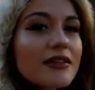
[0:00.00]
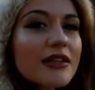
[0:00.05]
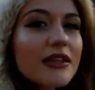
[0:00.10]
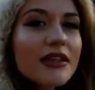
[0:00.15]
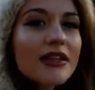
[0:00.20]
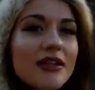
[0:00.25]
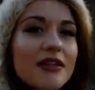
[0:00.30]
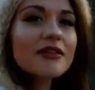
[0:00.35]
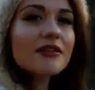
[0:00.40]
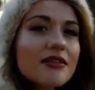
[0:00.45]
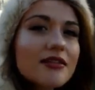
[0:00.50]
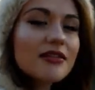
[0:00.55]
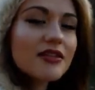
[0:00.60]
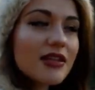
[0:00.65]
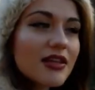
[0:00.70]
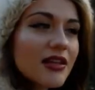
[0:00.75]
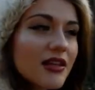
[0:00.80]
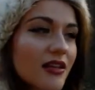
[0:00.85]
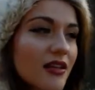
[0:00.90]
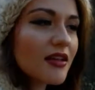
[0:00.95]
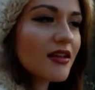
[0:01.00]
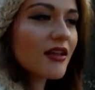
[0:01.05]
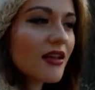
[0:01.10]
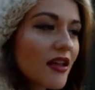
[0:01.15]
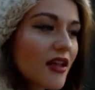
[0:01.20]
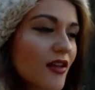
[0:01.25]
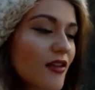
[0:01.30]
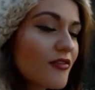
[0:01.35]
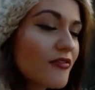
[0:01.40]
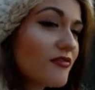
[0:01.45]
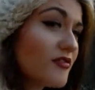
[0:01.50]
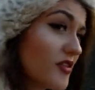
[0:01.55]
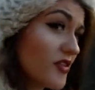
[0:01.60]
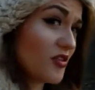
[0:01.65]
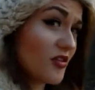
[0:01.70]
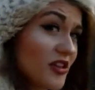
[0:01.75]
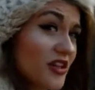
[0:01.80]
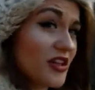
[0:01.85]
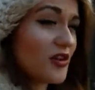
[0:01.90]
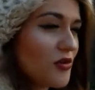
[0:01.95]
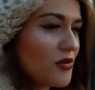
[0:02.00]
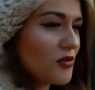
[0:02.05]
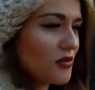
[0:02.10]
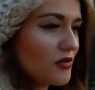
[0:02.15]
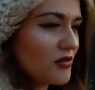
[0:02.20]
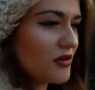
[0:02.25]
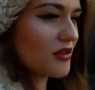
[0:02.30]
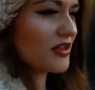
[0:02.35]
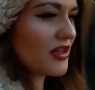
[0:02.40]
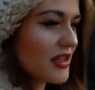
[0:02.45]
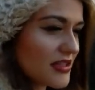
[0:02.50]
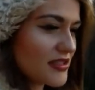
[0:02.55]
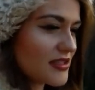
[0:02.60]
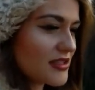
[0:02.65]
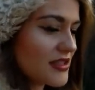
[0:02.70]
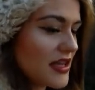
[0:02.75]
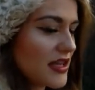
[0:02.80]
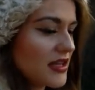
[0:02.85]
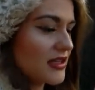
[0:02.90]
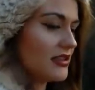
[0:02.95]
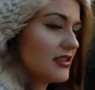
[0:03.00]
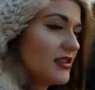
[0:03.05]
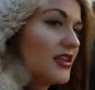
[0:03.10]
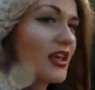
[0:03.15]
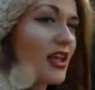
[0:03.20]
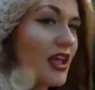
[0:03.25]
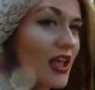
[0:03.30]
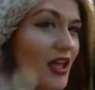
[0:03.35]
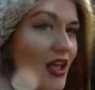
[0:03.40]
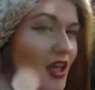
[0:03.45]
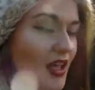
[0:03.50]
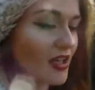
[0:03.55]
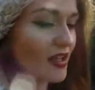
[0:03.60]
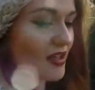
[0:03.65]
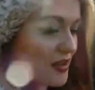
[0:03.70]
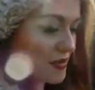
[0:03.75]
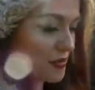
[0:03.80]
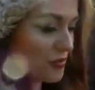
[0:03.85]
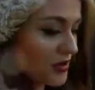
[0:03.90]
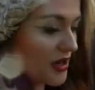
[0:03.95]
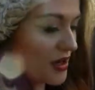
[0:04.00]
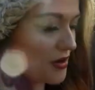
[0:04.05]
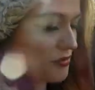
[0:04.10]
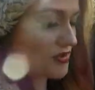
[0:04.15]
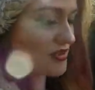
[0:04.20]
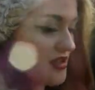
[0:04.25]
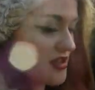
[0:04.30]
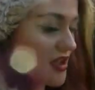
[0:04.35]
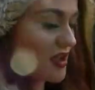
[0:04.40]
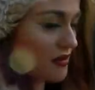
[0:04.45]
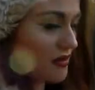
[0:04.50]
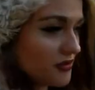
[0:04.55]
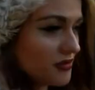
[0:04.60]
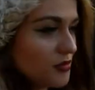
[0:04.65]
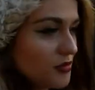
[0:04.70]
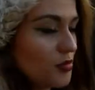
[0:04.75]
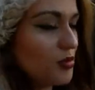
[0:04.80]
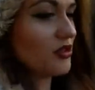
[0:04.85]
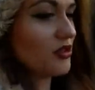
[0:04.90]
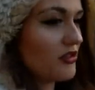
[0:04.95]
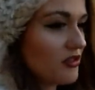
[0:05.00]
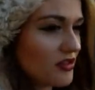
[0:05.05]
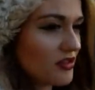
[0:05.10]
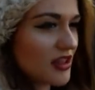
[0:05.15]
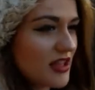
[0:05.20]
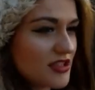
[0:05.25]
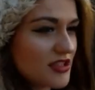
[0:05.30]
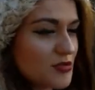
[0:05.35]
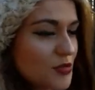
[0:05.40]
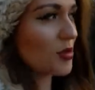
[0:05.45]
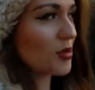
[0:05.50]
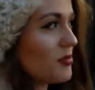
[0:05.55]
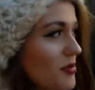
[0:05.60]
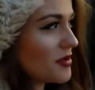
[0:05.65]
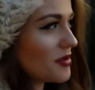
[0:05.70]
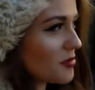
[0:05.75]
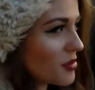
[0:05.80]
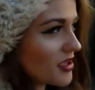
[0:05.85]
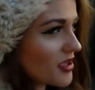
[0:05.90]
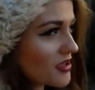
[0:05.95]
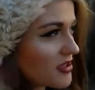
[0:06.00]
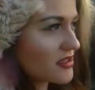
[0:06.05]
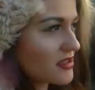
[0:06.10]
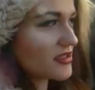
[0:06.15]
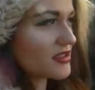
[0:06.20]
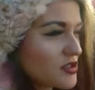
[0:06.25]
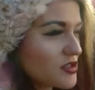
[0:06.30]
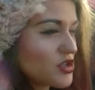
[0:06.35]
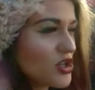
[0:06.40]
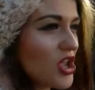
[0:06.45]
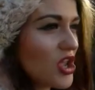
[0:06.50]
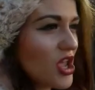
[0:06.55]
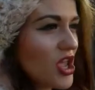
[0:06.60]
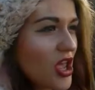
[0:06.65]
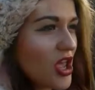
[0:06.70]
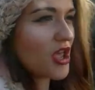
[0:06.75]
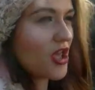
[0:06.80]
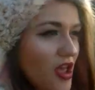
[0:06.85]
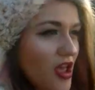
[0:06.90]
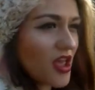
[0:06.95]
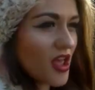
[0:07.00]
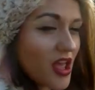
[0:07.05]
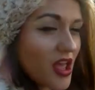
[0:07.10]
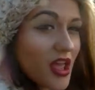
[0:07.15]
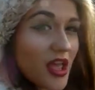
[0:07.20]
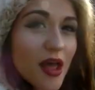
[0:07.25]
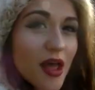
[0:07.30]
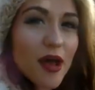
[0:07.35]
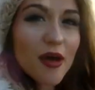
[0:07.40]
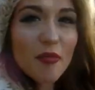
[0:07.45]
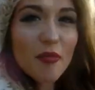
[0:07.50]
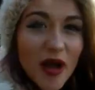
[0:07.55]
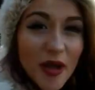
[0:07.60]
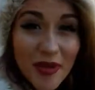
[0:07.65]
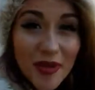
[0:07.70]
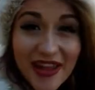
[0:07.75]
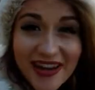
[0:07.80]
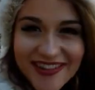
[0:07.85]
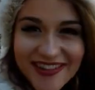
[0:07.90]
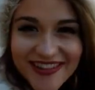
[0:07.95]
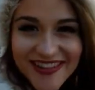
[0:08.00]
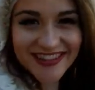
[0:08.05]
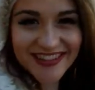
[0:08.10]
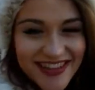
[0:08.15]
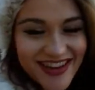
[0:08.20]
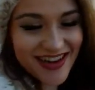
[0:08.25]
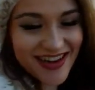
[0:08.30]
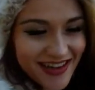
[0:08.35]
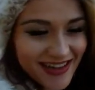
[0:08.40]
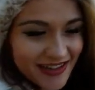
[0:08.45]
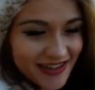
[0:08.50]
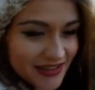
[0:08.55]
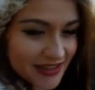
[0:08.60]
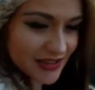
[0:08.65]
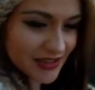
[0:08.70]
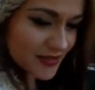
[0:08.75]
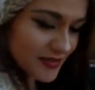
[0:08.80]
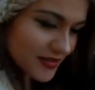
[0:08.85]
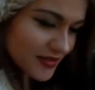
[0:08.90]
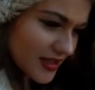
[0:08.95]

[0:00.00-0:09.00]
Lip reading: didn't vlog at all last night when I was out, but that's probably because my battery died,